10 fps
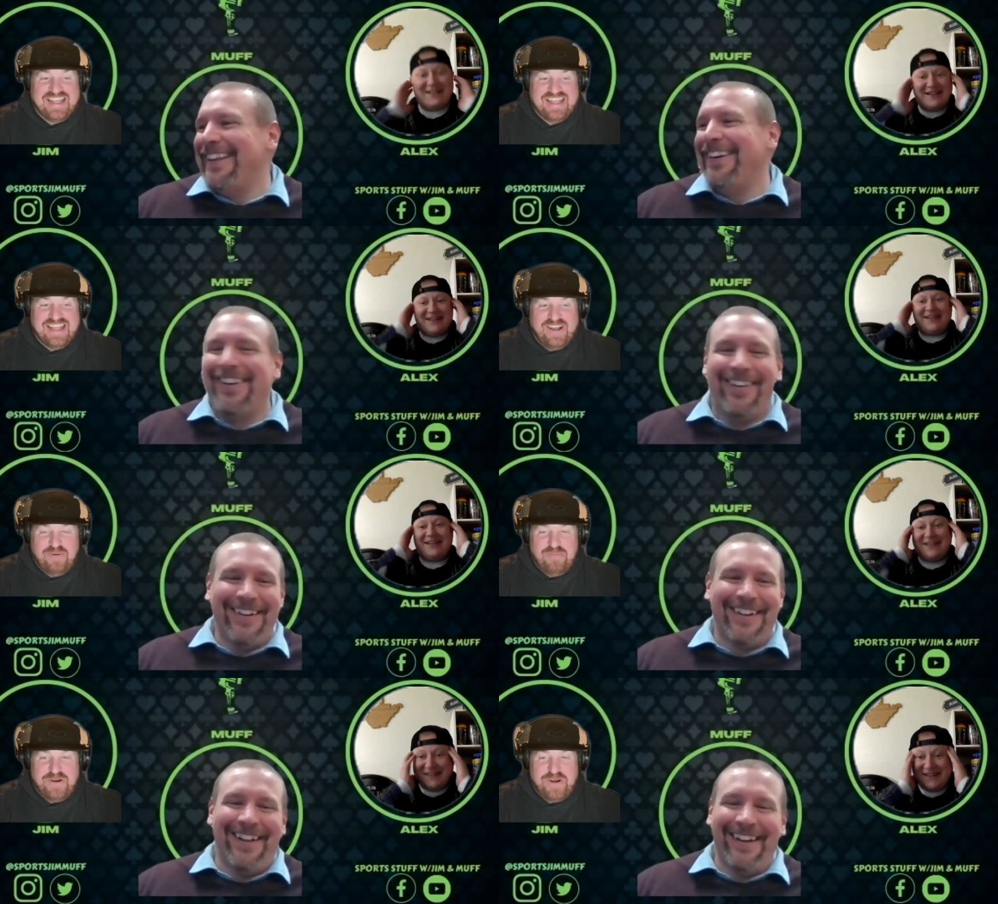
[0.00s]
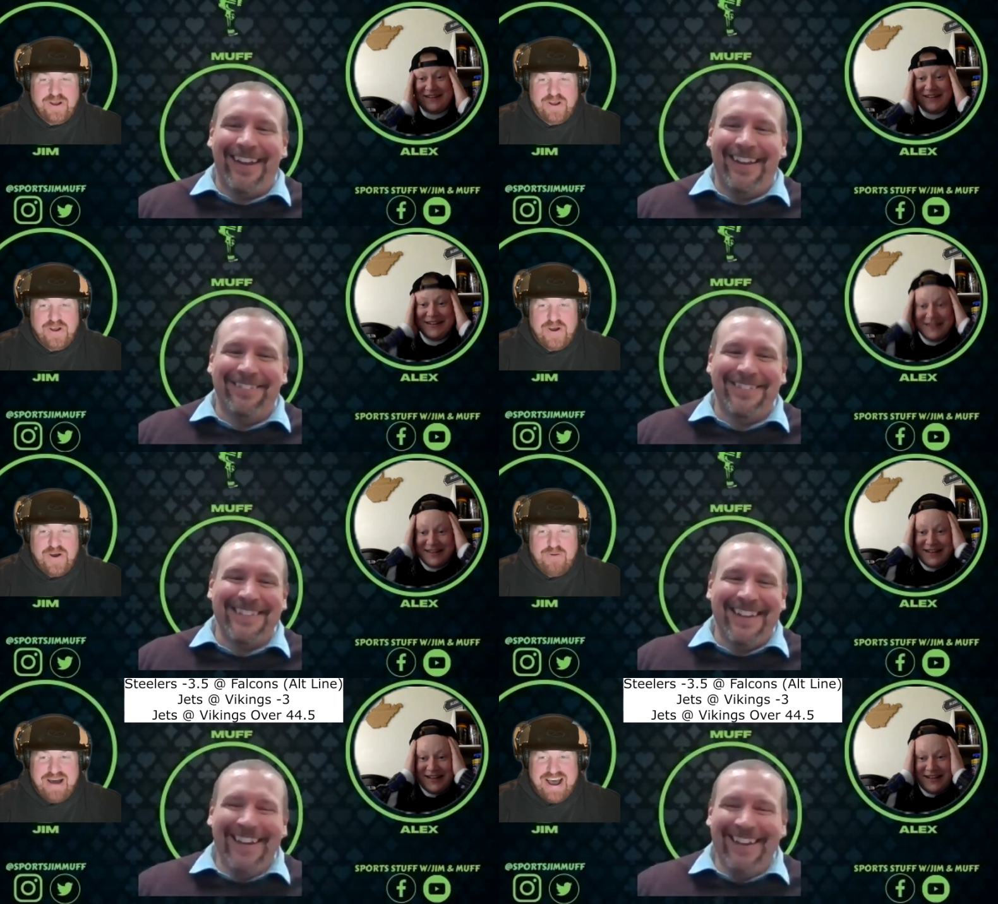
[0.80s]
Speaker 1: they are all one o'clock games.
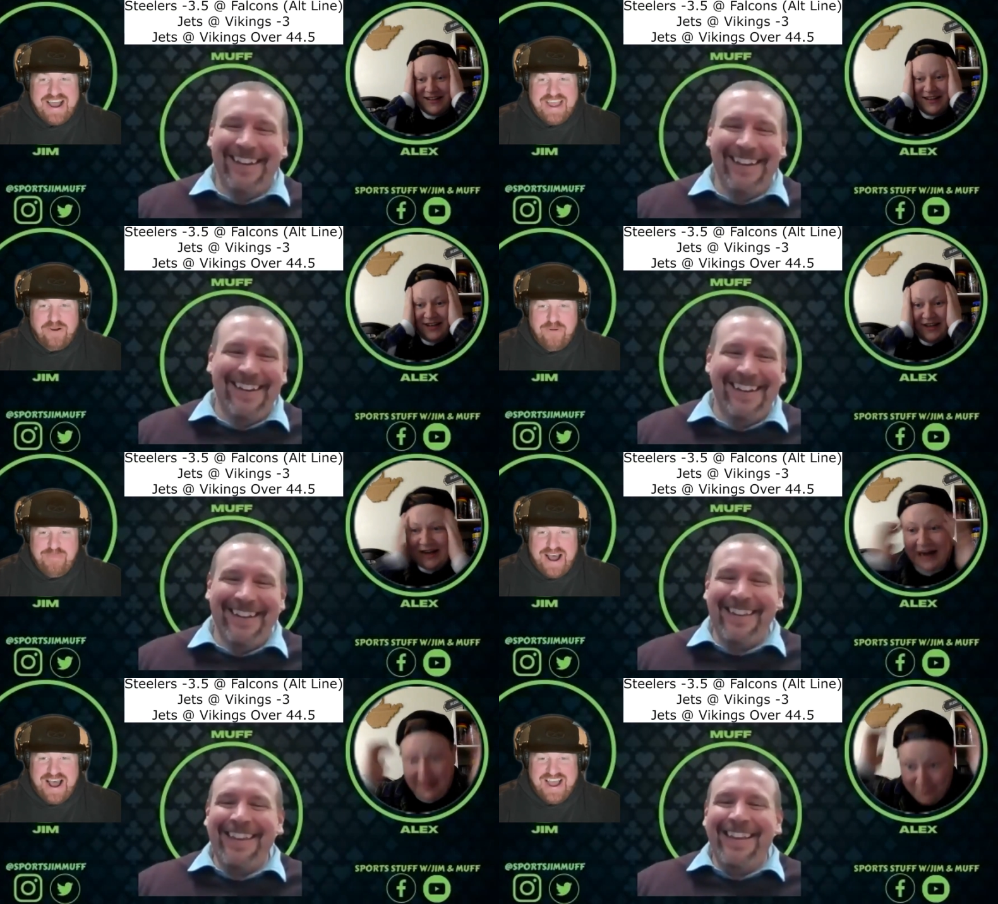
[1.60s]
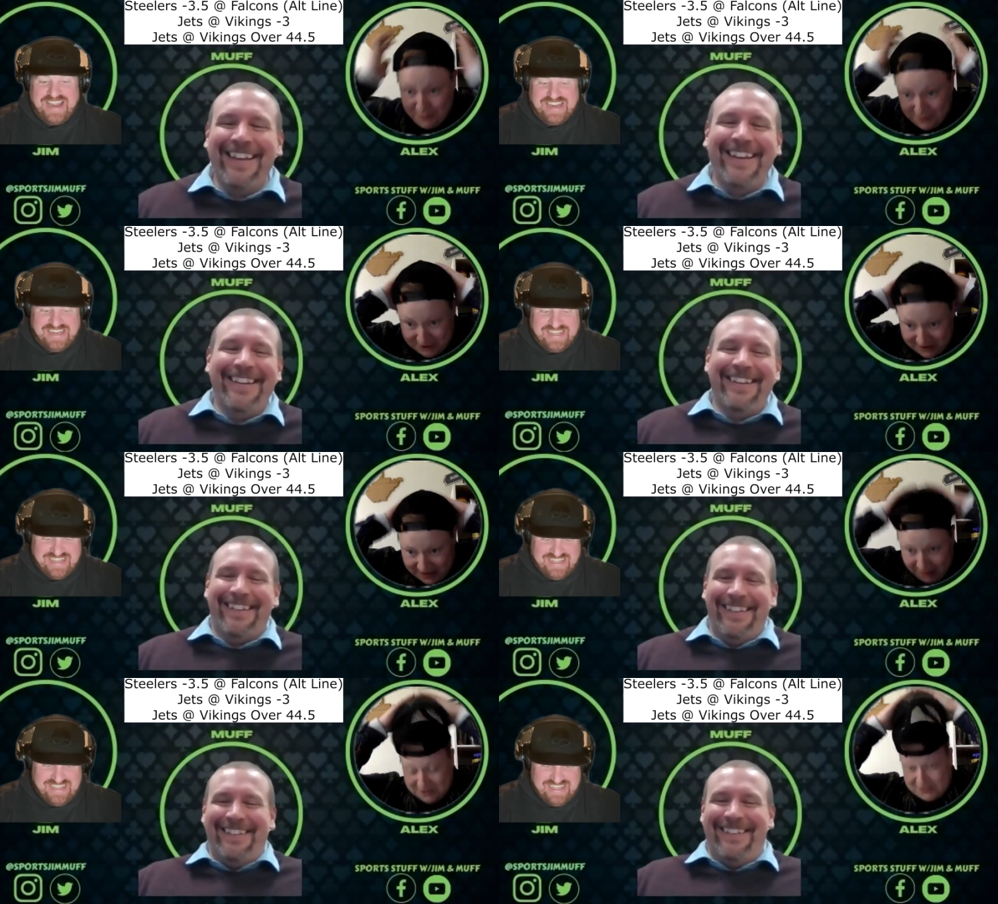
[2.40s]
Oh my! Oh my! I'm just,
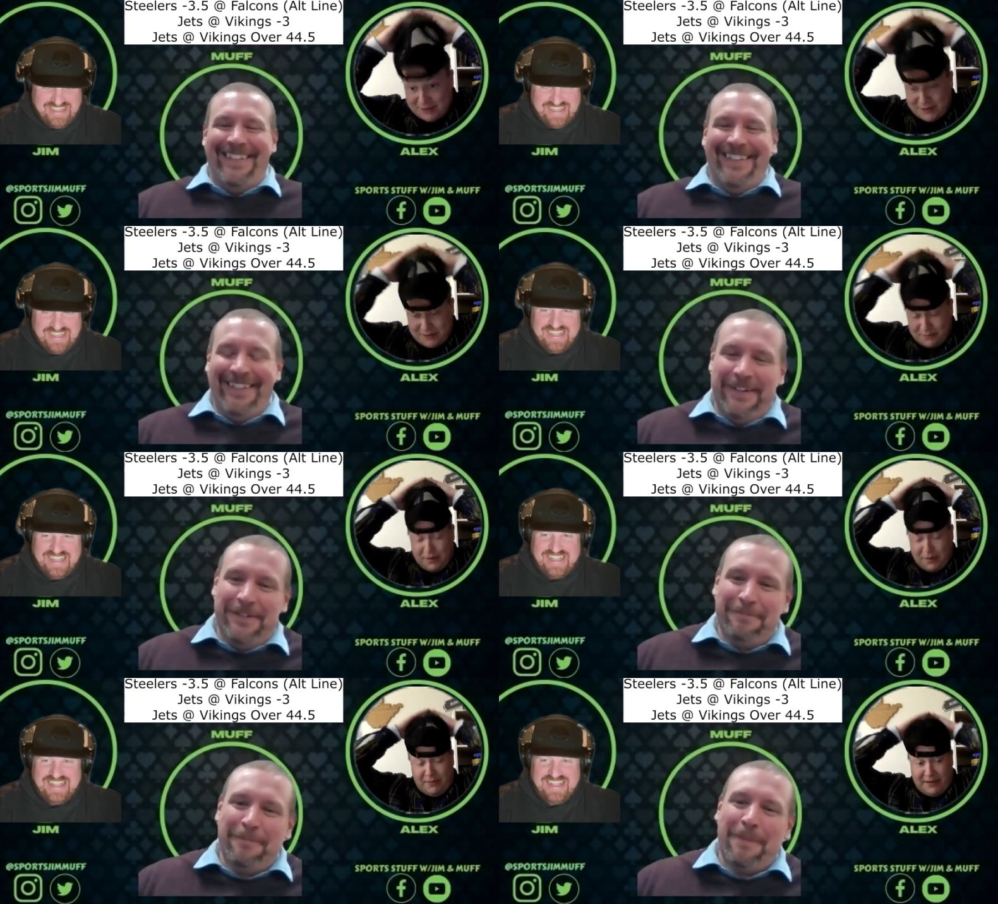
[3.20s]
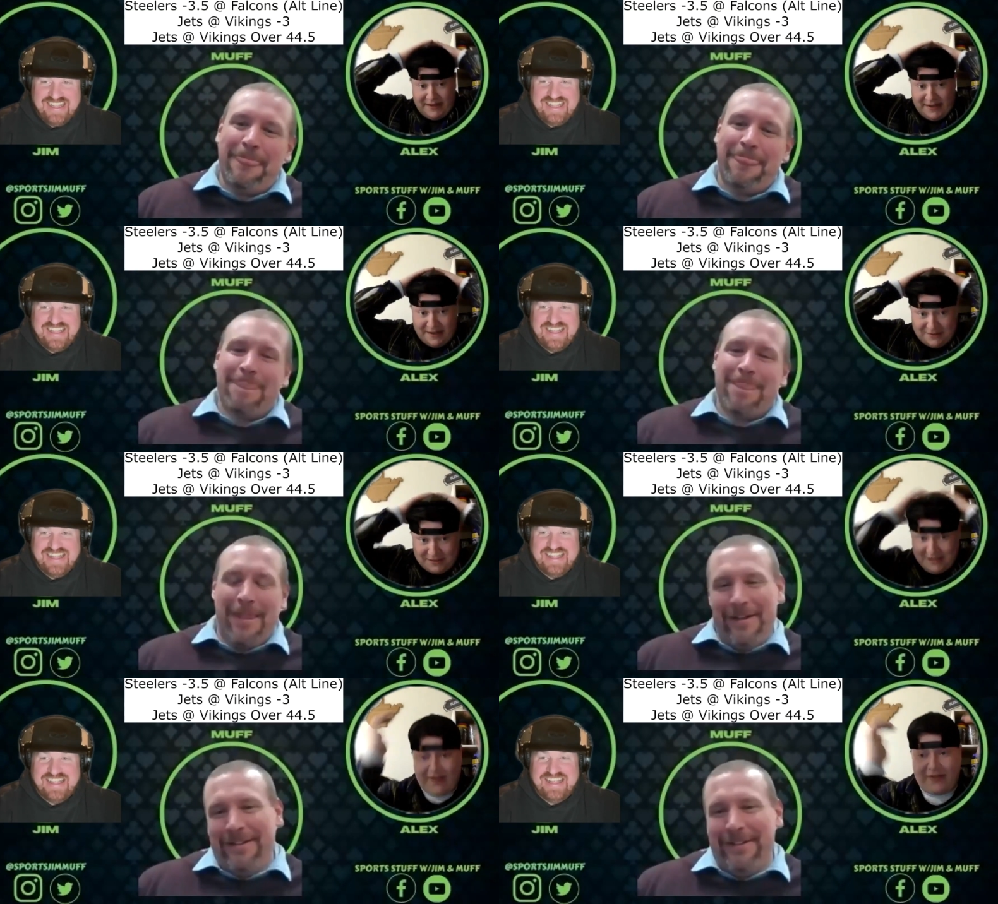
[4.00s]
I'm just publicly
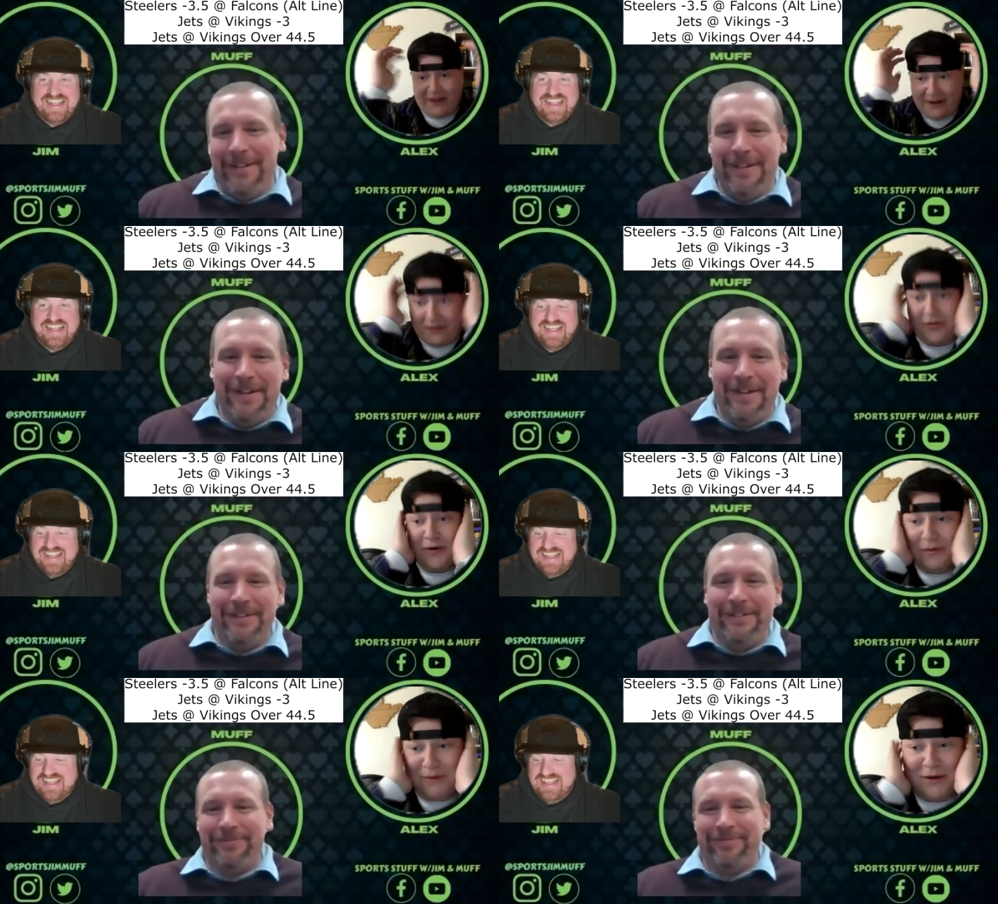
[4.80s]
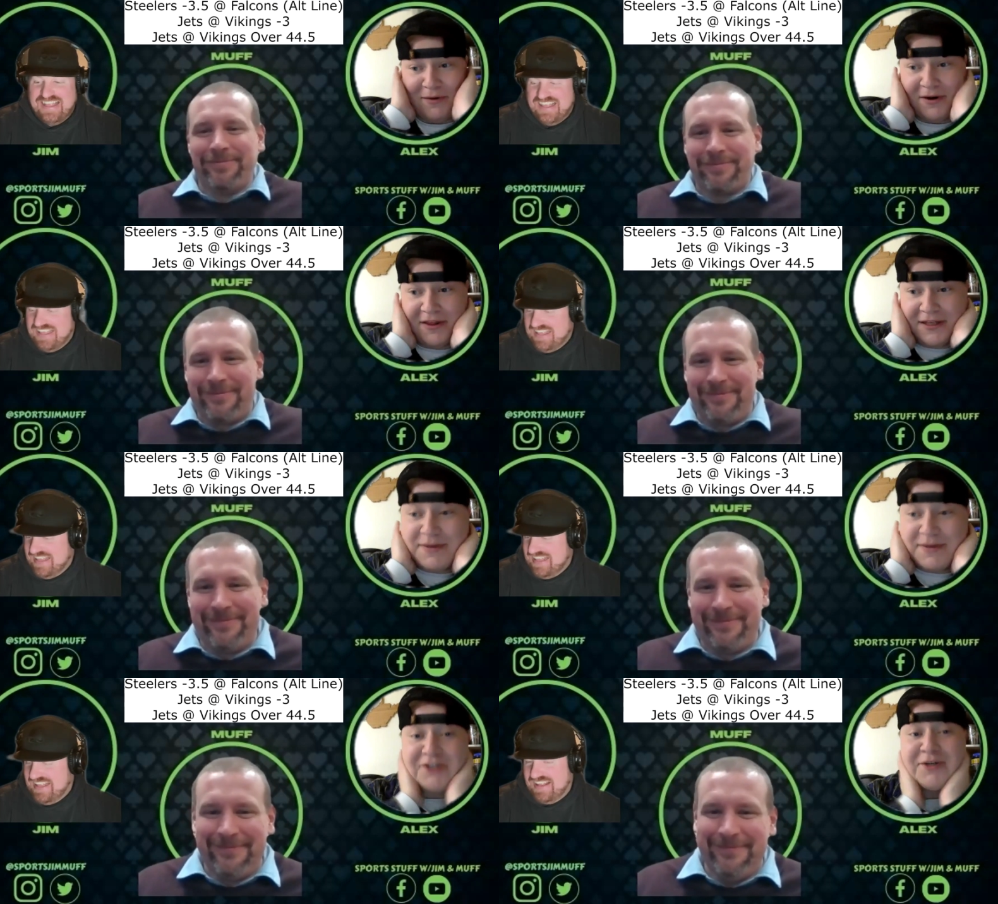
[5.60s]
announcing now that although I'm not a part of this
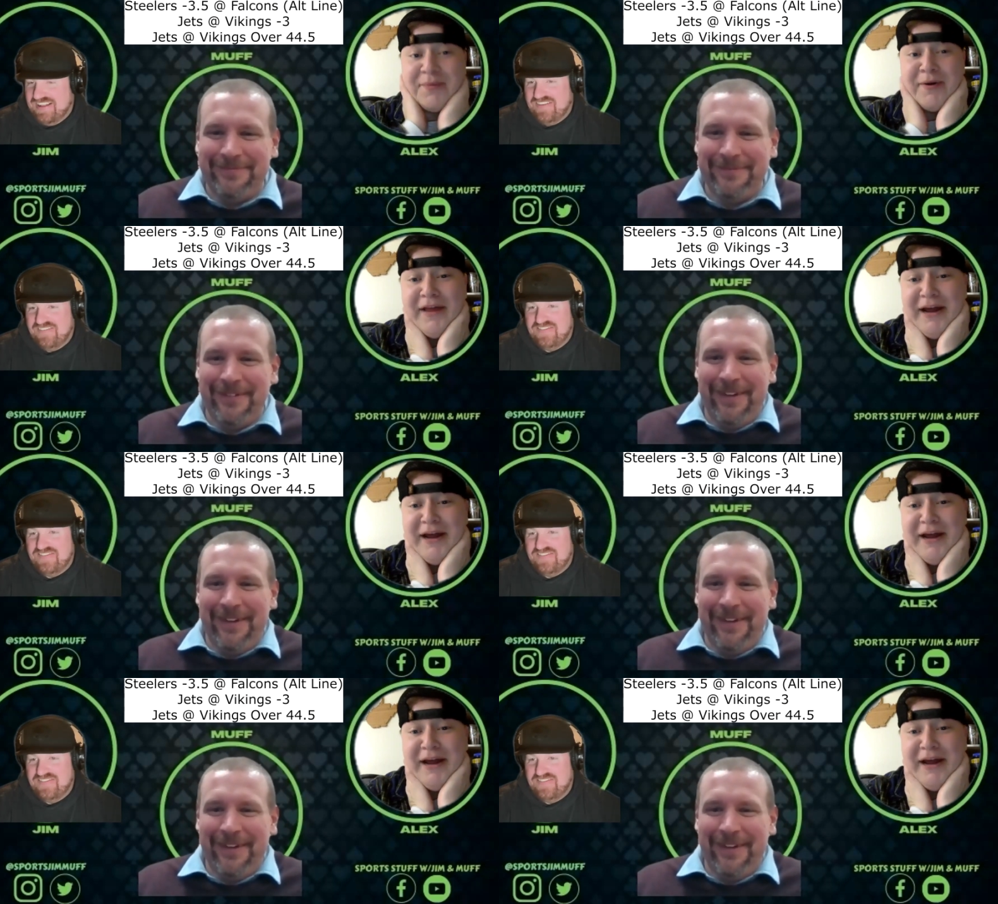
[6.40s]
Punisher parlay,